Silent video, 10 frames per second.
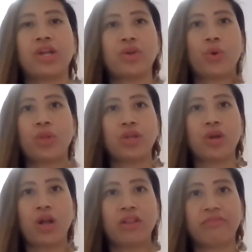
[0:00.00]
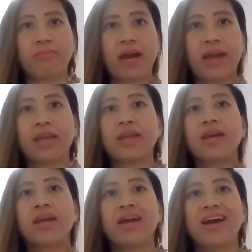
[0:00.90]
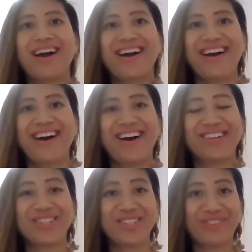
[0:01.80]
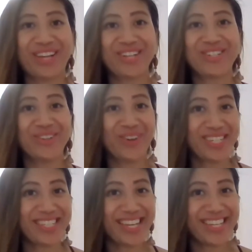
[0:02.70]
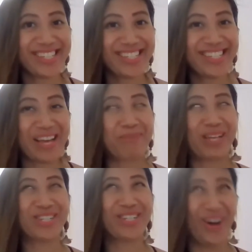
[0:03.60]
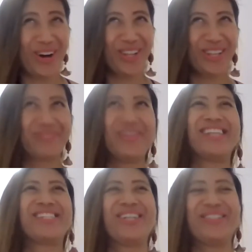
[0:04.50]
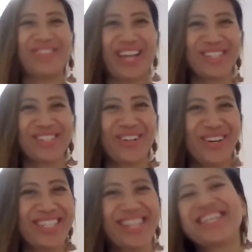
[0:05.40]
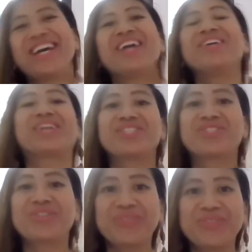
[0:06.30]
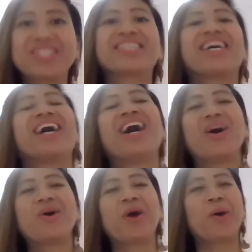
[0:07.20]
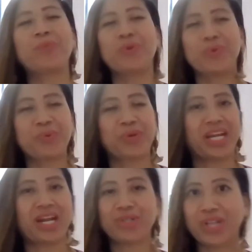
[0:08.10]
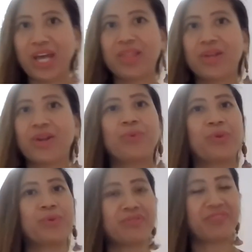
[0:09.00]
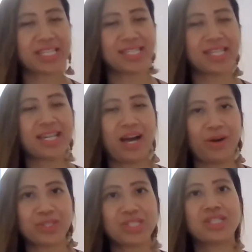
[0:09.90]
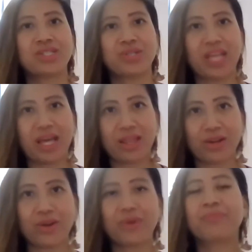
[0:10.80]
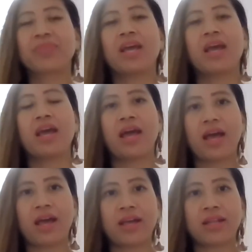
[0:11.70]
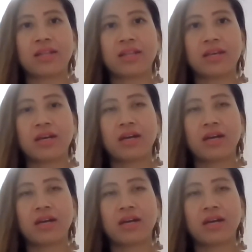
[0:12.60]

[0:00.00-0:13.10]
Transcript: enroll in all of my certification courses. I mentioned all of my certification courses. You can choose. We will work it out together. We will fix it out together. And